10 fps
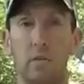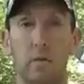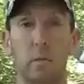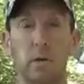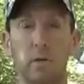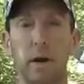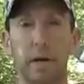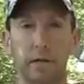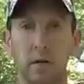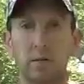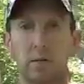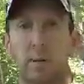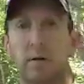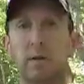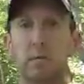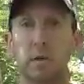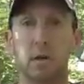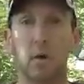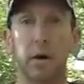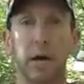from when you're running on trails, especially when you're
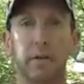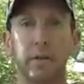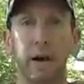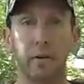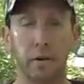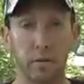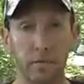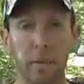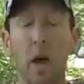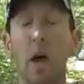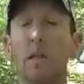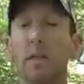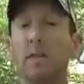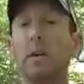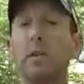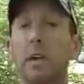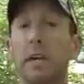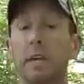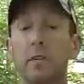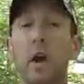going on the downhills. The third
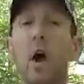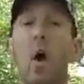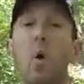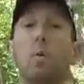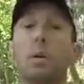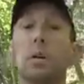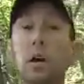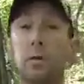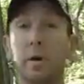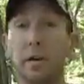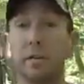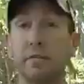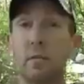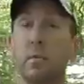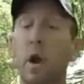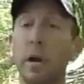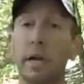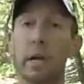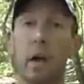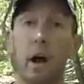thing is, when you talk about easy form
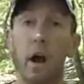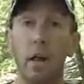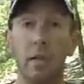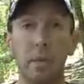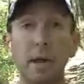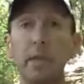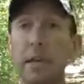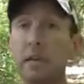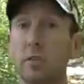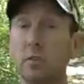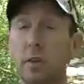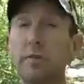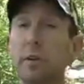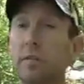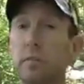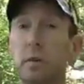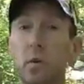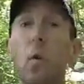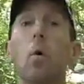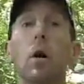running, the main thing is you're lifting from your
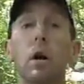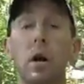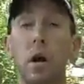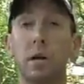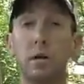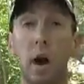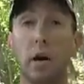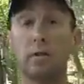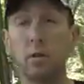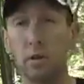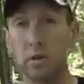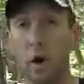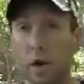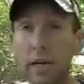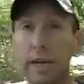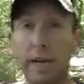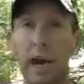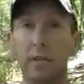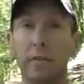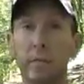core. You're not kicking
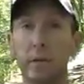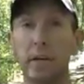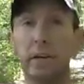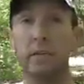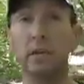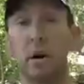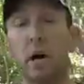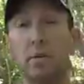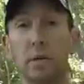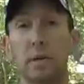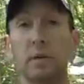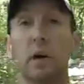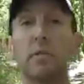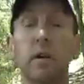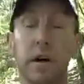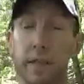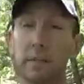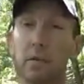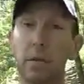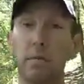out from your knees, and you're not doing the shuffle, and
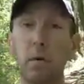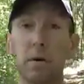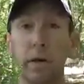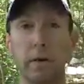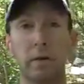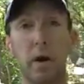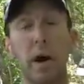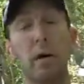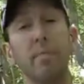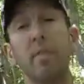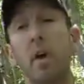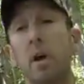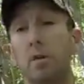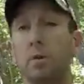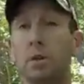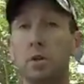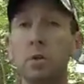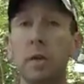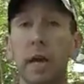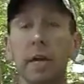that's really important on the trail. So when you're
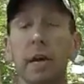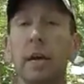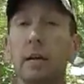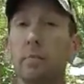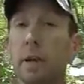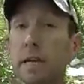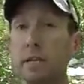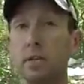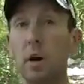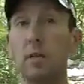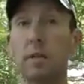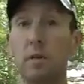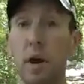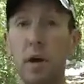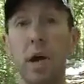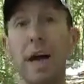doing it, you're making sure on the trail